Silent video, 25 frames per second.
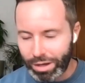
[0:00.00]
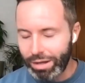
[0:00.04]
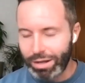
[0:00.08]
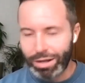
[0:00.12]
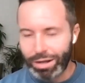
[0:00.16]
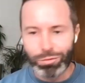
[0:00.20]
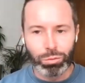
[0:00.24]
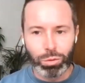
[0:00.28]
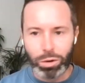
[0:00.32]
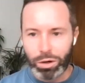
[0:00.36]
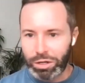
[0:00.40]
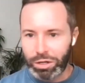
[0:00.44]
I
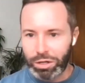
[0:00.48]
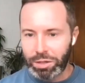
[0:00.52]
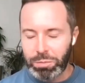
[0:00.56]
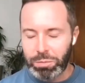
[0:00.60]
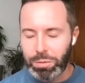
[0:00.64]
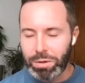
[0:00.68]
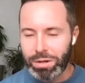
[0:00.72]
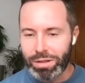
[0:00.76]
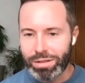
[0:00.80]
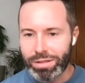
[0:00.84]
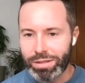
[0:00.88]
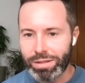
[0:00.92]
love working
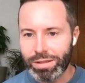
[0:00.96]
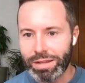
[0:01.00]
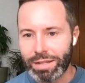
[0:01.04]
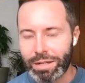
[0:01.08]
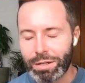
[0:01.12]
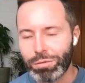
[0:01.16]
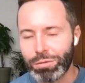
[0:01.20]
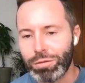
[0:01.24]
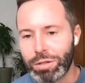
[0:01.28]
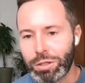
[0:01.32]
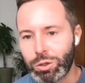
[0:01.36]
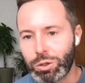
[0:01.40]
with
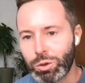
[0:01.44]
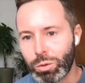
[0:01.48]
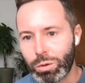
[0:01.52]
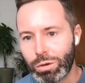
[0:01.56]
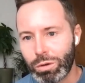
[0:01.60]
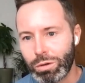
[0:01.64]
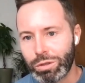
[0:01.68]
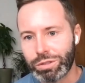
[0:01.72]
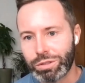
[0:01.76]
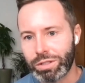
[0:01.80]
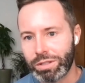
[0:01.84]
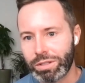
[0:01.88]

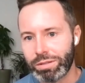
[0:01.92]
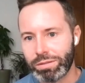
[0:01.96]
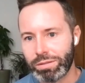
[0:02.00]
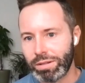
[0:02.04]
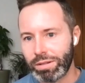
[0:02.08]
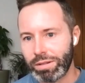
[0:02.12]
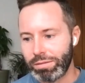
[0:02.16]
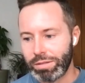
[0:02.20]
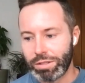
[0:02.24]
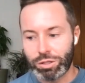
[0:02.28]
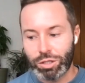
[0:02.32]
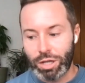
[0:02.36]
individuals and
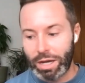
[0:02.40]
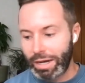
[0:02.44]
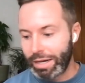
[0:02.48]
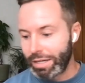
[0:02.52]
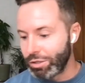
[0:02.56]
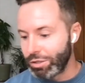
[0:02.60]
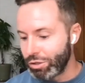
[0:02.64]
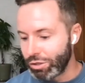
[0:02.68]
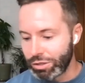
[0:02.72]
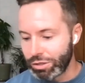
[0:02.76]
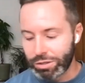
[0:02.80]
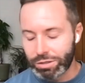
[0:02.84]
the
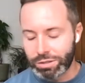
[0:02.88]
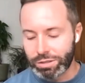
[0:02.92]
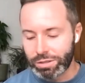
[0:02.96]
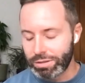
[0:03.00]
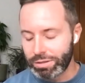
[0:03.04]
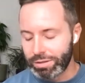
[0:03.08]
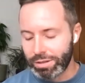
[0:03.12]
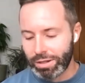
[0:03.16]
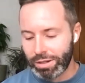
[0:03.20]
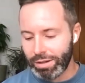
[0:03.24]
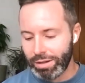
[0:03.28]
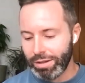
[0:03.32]
challenges
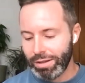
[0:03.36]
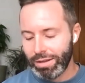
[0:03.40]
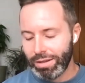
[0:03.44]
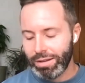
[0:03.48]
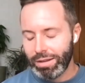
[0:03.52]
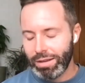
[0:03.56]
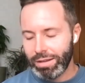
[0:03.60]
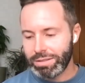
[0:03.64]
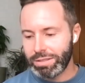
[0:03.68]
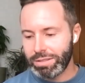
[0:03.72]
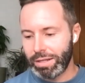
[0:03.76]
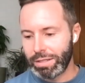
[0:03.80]
and
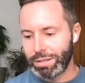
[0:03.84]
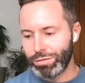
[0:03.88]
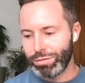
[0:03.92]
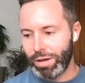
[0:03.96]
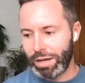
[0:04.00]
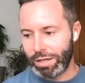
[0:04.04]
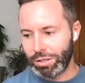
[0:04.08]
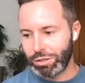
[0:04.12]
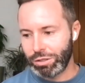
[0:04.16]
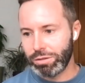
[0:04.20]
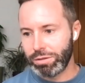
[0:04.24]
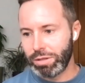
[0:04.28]

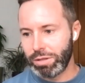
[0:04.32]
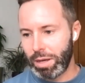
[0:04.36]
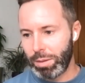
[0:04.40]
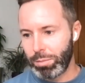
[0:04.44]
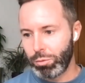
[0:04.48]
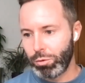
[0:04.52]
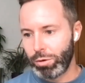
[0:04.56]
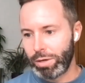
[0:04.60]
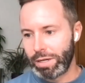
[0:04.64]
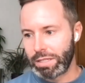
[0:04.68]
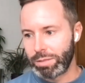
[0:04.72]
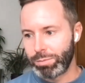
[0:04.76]
satisfaction that
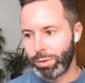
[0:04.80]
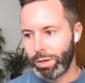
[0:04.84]
brings.